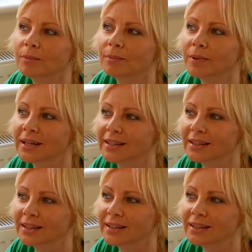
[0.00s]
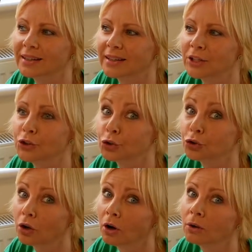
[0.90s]
but they don't
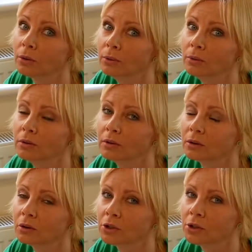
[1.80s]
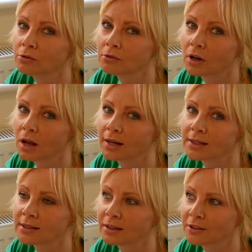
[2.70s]
know or they don't
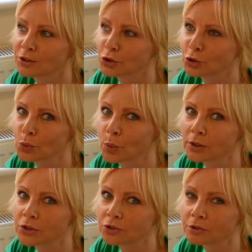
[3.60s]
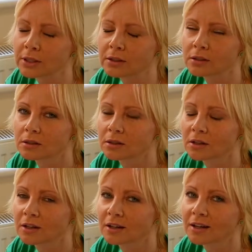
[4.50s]
realize that it's two-way street
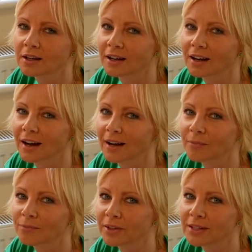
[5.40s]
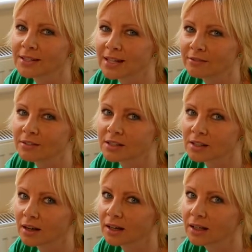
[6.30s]
and it's give and
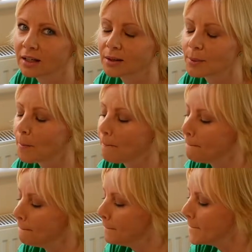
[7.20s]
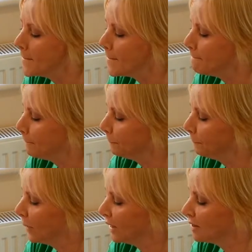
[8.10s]
take.
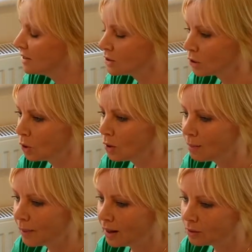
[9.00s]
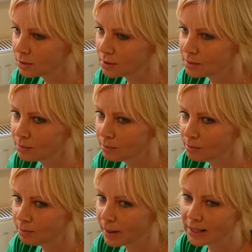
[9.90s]
And this is all about
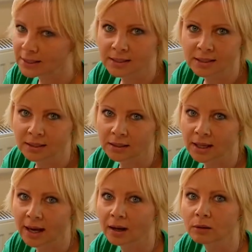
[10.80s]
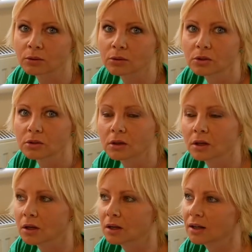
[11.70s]
balancing it out.
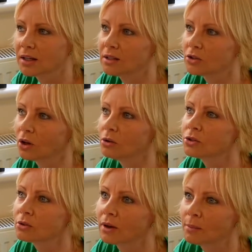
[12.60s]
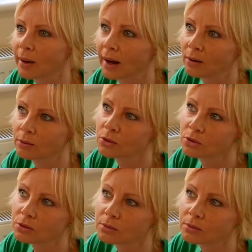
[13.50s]
It's also about